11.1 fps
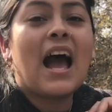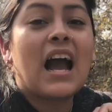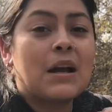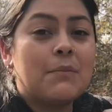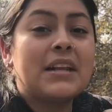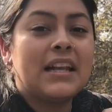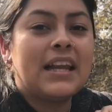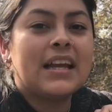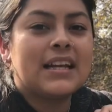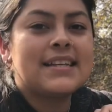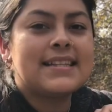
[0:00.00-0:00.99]
I
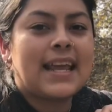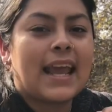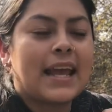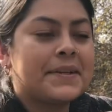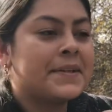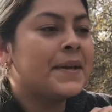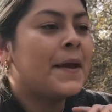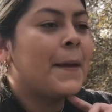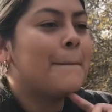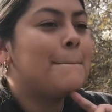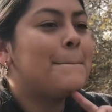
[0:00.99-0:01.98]
completely understand.
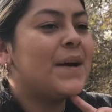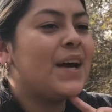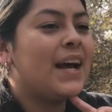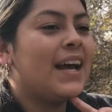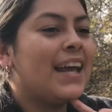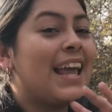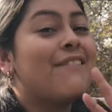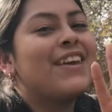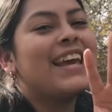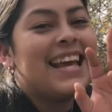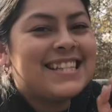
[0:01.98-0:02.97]
But
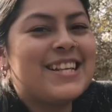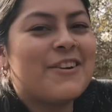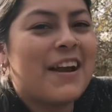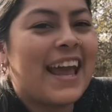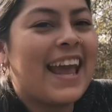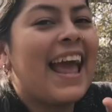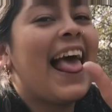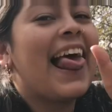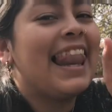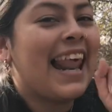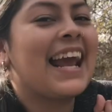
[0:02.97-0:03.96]
if you're into it,
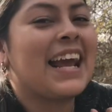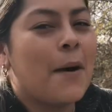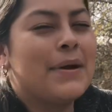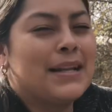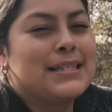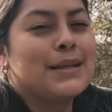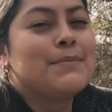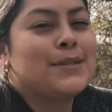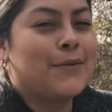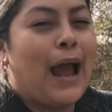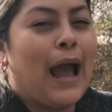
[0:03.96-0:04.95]
like, comment, and
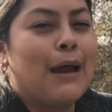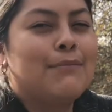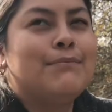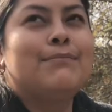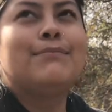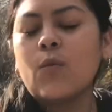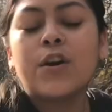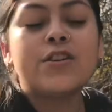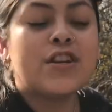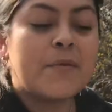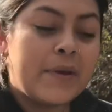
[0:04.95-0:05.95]
subscribe.
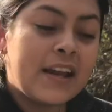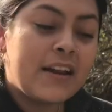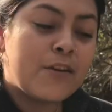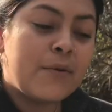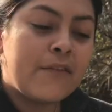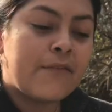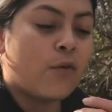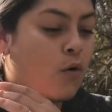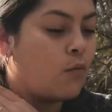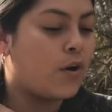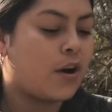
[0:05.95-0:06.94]
We're jumping a little bit
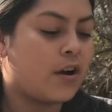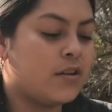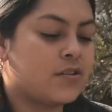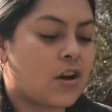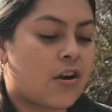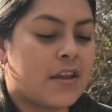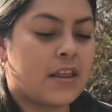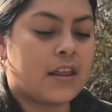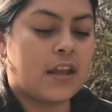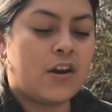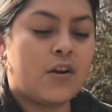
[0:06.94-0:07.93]
forward.
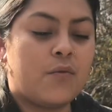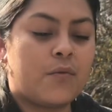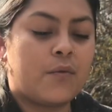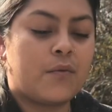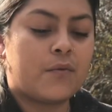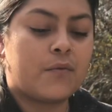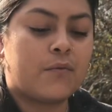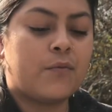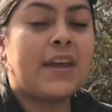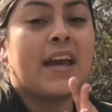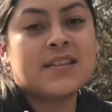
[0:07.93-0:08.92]
Sorry, you know,
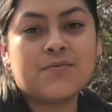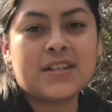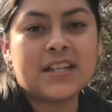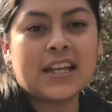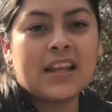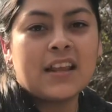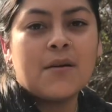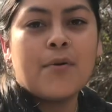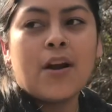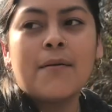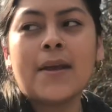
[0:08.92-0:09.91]
yes, we did get the
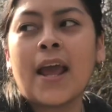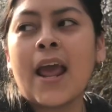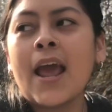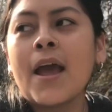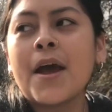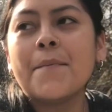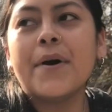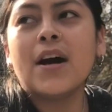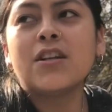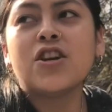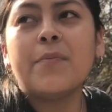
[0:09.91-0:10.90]
apartment,
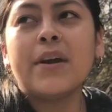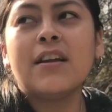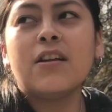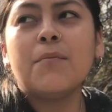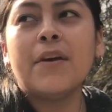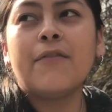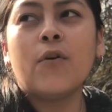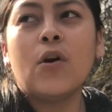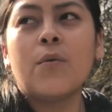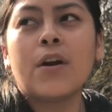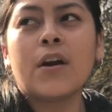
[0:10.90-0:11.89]
but jumping a little bit
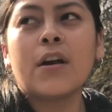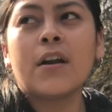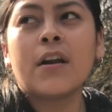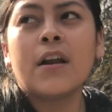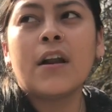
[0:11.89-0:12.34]
forward,